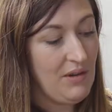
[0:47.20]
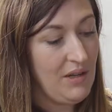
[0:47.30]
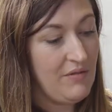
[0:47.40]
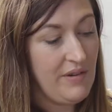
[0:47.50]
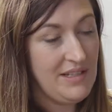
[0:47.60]
really
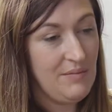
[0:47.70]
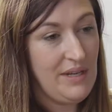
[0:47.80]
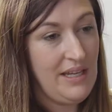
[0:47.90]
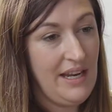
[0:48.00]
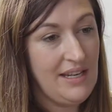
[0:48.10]
good friends, and
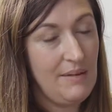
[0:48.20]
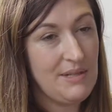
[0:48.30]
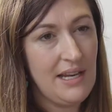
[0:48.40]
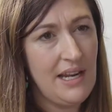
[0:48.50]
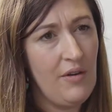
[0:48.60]
we ended up
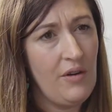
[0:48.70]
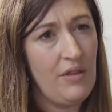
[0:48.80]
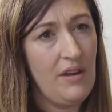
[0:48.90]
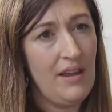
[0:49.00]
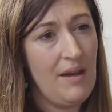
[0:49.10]
starting our own
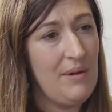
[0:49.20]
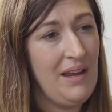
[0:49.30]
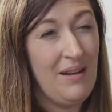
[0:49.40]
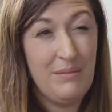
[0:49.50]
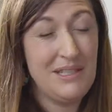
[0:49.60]
theatre company,
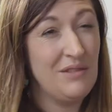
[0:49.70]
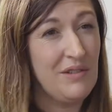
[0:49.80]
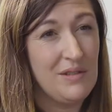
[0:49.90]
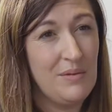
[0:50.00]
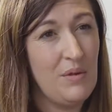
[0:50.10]
and I'm still
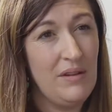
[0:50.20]
friends with